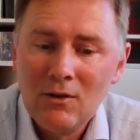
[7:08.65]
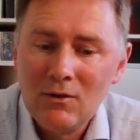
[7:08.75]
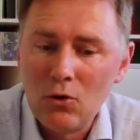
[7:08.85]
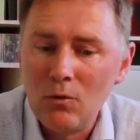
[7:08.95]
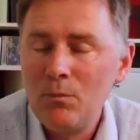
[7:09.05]

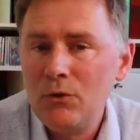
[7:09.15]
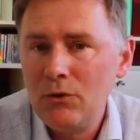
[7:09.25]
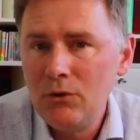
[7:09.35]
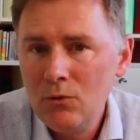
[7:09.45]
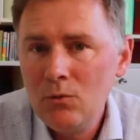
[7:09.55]
So
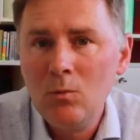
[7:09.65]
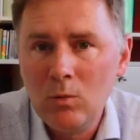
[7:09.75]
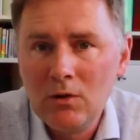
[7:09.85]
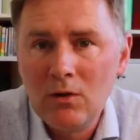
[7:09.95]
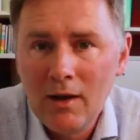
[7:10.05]
you
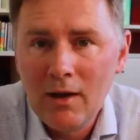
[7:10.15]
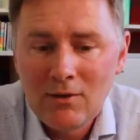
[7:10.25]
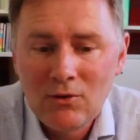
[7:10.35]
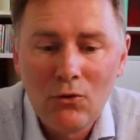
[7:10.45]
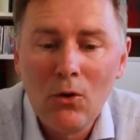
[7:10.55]
will
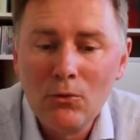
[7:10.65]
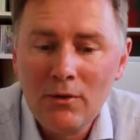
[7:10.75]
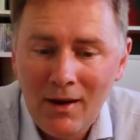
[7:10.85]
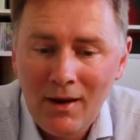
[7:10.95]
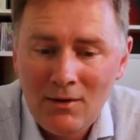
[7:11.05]
collect your
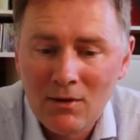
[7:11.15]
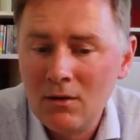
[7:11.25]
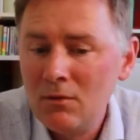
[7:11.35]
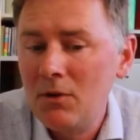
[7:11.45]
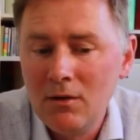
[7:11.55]
own
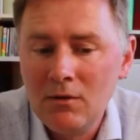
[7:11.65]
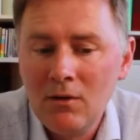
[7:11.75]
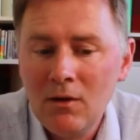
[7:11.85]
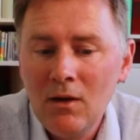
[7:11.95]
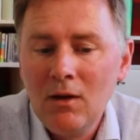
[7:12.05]
data, that
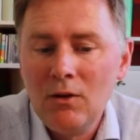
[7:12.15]
is,